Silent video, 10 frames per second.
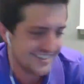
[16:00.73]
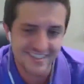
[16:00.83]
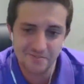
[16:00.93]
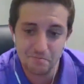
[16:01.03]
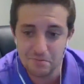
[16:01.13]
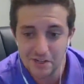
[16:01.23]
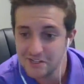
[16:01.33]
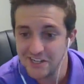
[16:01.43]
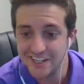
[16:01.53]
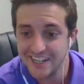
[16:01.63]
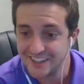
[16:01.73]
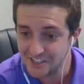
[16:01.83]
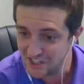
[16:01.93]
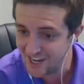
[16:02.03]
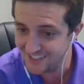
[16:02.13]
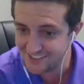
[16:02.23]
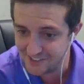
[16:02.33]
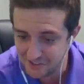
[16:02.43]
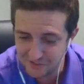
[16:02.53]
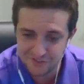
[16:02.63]
This is, but you didn't get the chance to
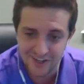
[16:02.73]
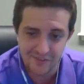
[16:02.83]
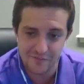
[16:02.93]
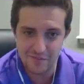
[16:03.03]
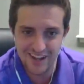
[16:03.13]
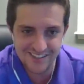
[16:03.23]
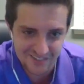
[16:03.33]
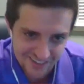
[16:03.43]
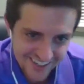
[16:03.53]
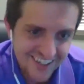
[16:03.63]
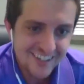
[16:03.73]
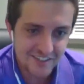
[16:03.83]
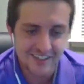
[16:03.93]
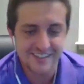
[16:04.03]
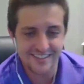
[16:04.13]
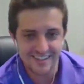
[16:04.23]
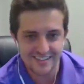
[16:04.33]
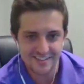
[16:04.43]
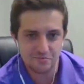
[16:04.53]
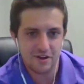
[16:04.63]
do the forgot me password. So this
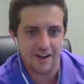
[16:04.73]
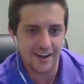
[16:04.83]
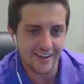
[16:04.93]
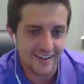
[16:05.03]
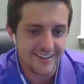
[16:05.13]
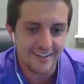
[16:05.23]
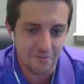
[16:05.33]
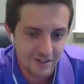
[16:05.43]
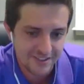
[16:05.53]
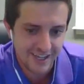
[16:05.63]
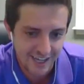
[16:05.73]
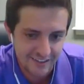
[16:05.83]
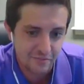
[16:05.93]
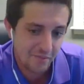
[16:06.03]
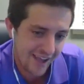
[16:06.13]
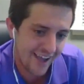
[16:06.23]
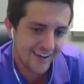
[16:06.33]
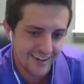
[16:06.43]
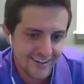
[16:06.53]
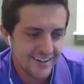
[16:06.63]
is why it was kind of the bad.
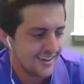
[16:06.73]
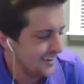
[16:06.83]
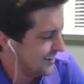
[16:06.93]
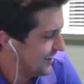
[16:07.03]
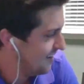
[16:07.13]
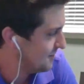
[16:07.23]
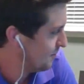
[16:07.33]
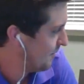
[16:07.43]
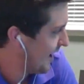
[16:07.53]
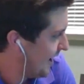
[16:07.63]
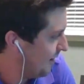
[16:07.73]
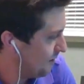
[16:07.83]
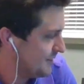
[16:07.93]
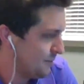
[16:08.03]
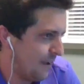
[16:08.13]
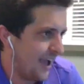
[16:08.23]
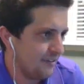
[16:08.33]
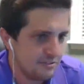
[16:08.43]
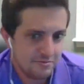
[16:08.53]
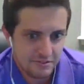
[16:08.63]
It was a bad. Well, it wasn't
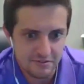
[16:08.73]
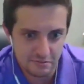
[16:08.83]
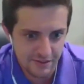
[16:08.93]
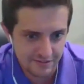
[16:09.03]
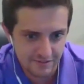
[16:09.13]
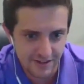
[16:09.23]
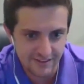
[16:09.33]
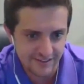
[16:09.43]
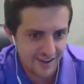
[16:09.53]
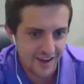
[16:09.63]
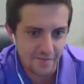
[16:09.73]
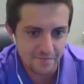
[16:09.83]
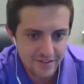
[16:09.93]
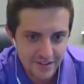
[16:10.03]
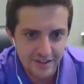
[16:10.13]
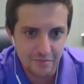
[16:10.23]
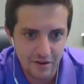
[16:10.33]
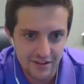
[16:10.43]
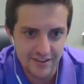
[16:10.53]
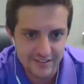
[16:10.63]
bad. It was the best we had at the time.
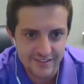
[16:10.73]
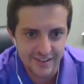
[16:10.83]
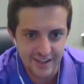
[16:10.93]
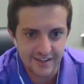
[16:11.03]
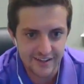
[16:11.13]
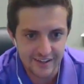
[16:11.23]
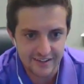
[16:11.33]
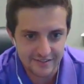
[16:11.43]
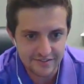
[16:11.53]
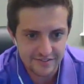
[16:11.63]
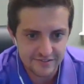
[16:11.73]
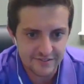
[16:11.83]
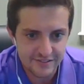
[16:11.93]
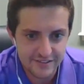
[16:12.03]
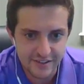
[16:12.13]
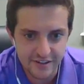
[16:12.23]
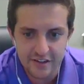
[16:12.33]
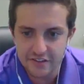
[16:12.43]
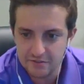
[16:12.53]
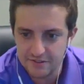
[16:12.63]
But this is the idea of
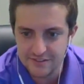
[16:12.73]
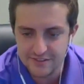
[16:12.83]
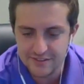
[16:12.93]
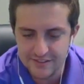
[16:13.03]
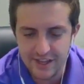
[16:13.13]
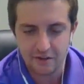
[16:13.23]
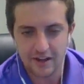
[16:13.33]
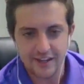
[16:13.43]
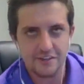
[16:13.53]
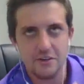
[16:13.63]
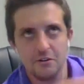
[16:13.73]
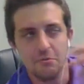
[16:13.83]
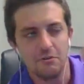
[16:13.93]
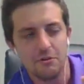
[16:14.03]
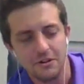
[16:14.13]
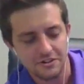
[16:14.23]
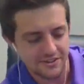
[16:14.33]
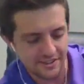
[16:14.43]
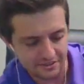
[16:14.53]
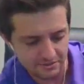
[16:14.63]
that nothing was. Yeah, you won't
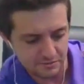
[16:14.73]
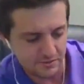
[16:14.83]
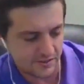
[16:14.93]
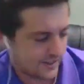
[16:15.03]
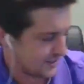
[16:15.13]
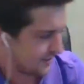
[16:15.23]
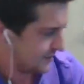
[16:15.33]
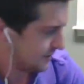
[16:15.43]
understand until we explain the next.